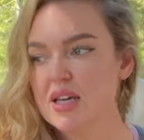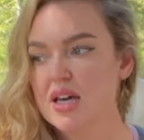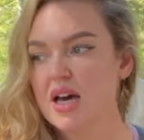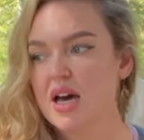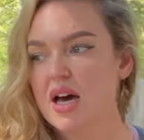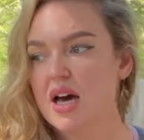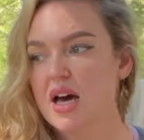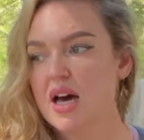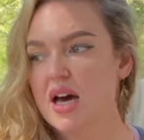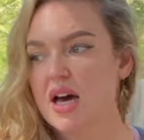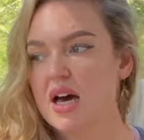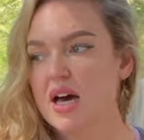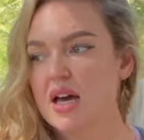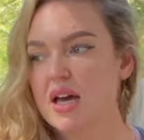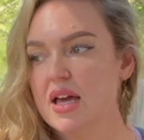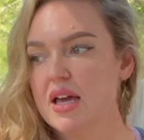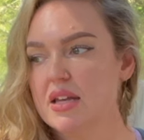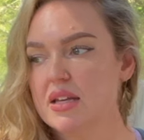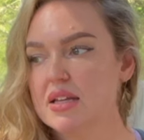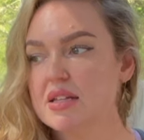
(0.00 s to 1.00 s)

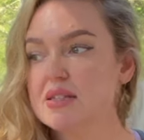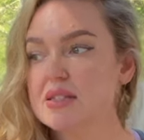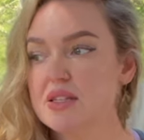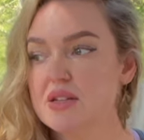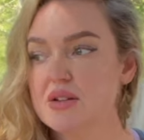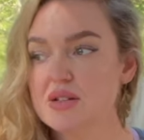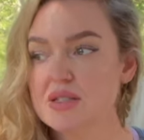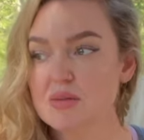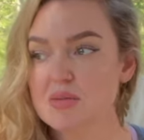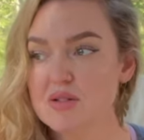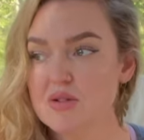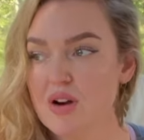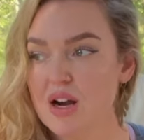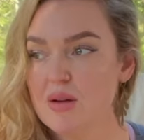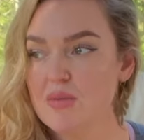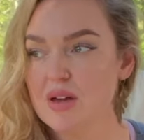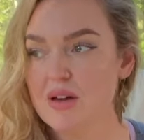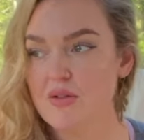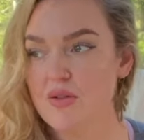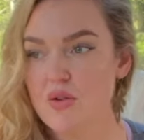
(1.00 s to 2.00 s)
And consider
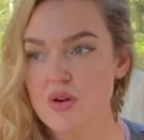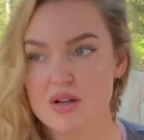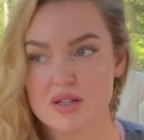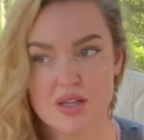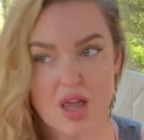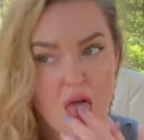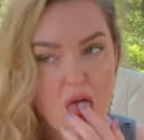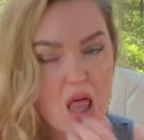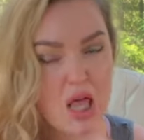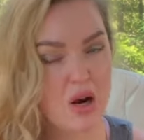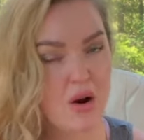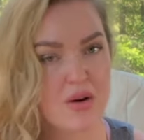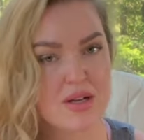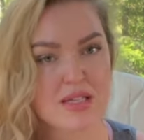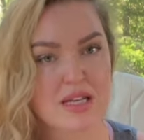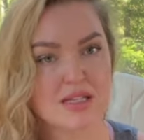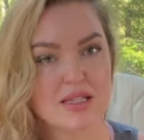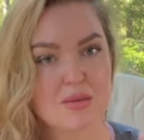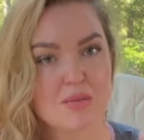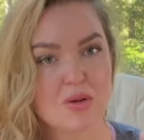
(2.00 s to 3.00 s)
subscribing, of course. You can always
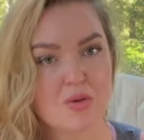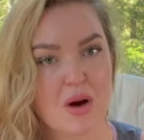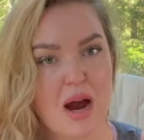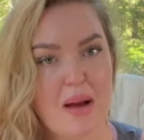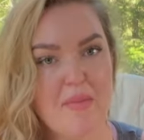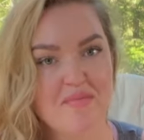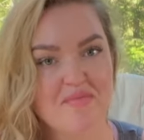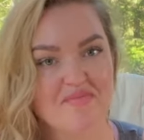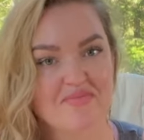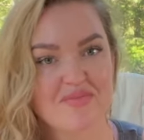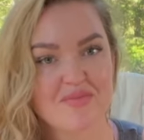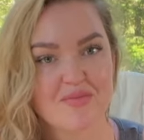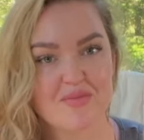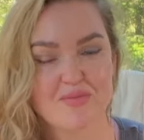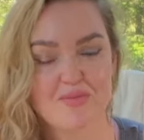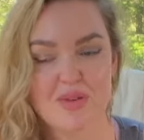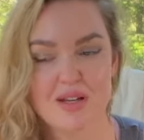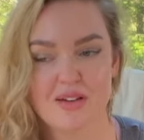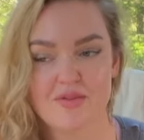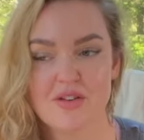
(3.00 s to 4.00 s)

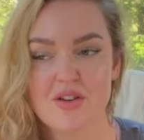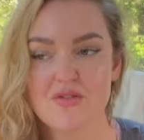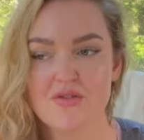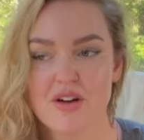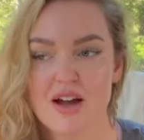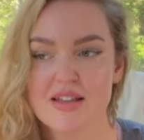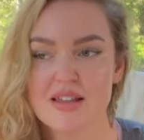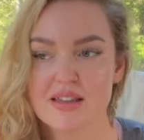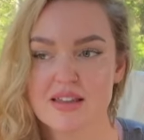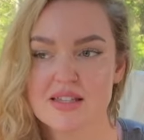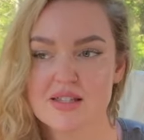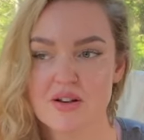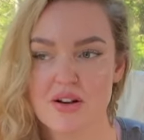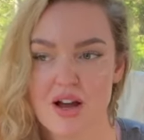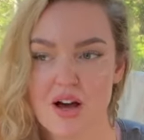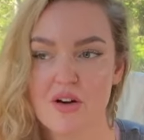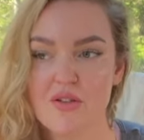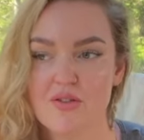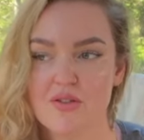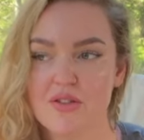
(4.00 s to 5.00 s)
unsubscribe. But if you find that these are
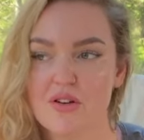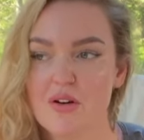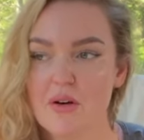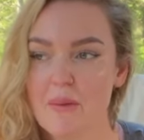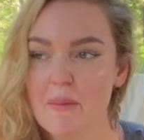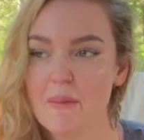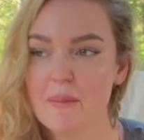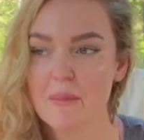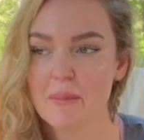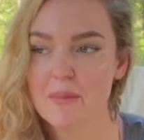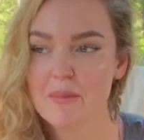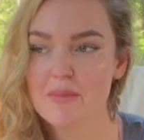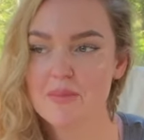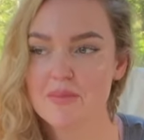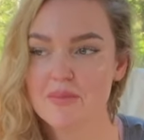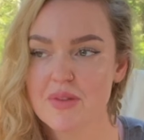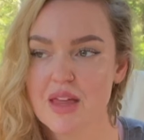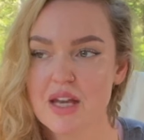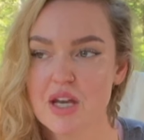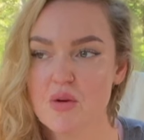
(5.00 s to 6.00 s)
helpful
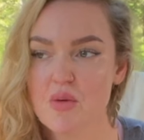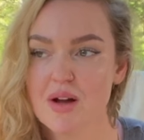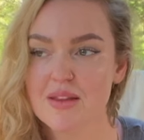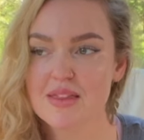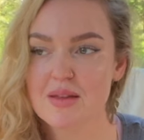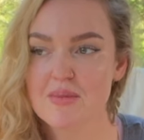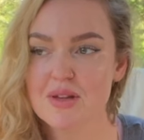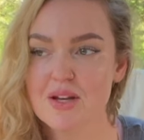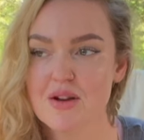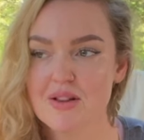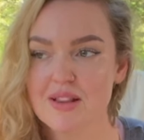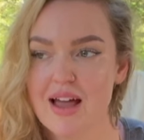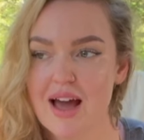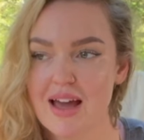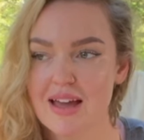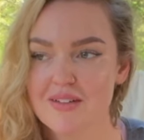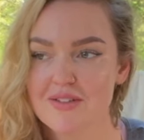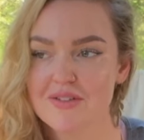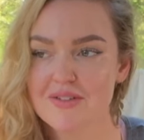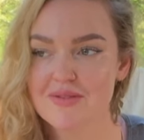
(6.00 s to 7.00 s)
and you want them in your
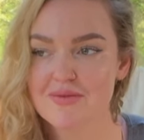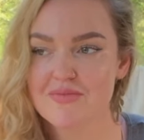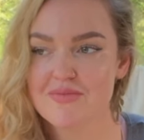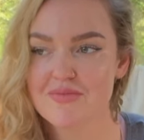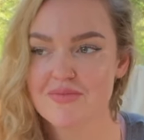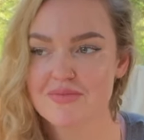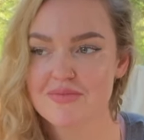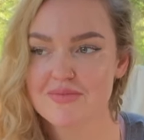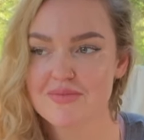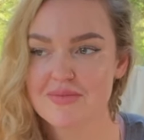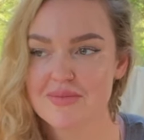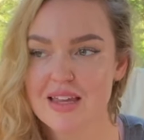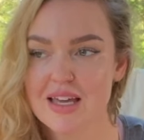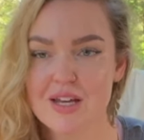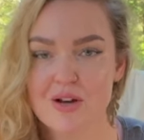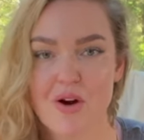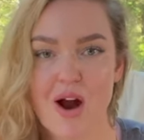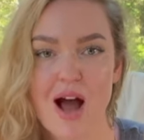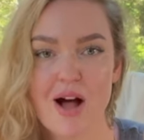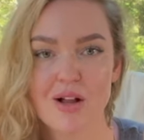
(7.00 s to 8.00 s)
life, in
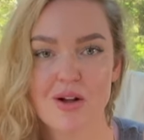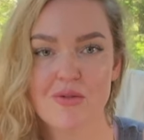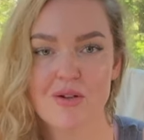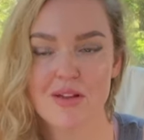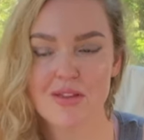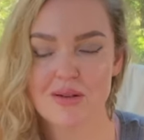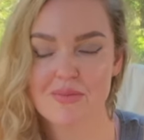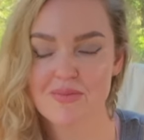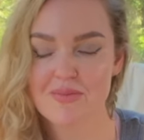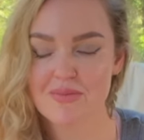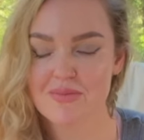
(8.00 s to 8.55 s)
your algorithm,